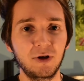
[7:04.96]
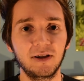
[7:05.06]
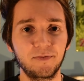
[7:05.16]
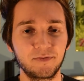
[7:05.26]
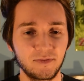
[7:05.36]

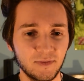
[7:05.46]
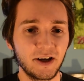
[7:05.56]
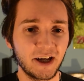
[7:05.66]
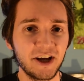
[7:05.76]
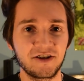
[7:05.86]
will
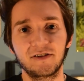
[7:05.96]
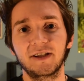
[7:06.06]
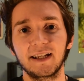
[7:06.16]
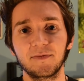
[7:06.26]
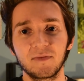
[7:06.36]

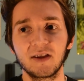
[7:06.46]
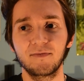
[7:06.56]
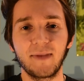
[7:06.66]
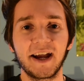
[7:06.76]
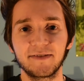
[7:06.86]
occasionally
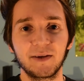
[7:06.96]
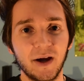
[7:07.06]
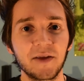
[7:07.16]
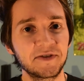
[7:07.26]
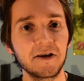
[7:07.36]
activate
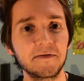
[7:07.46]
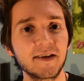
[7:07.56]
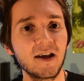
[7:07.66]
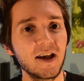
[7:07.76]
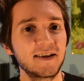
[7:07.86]
by
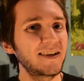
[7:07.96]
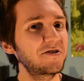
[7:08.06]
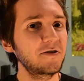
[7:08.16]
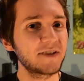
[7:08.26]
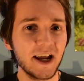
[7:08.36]
themselves.
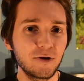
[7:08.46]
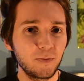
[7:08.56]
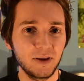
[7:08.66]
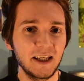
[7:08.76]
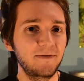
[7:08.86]
Sigils, I
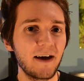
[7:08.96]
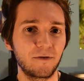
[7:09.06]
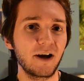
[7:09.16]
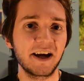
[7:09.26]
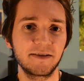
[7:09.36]
don't believe,
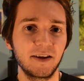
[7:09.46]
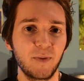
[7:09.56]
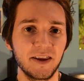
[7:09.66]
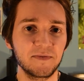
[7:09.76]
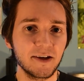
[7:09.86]
ever activate
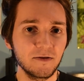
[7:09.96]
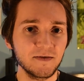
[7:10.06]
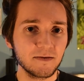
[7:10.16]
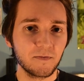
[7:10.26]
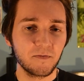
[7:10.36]
by
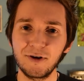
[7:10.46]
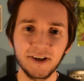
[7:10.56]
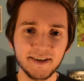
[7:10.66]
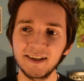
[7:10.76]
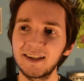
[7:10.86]
themselves. So
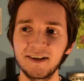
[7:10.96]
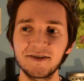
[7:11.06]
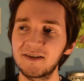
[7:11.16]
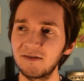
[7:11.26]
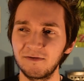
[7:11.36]
honestly, they
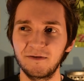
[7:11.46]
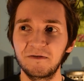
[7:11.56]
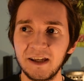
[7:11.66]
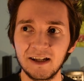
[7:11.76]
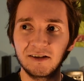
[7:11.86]
just
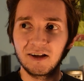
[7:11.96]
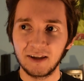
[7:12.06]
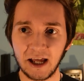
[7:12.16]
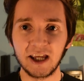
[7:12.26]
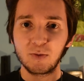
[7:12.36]
feel
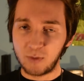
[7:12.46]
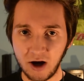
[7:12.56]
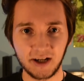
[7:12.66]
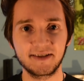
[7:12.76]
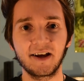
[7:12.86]
like
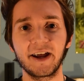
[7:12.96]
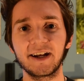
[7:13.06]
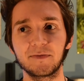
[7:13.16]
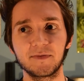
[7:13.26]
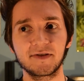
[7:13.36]
pocket slot
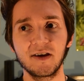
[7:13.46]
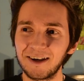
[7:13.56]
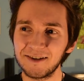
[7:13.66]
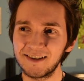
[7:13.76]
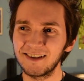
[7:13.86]
items. It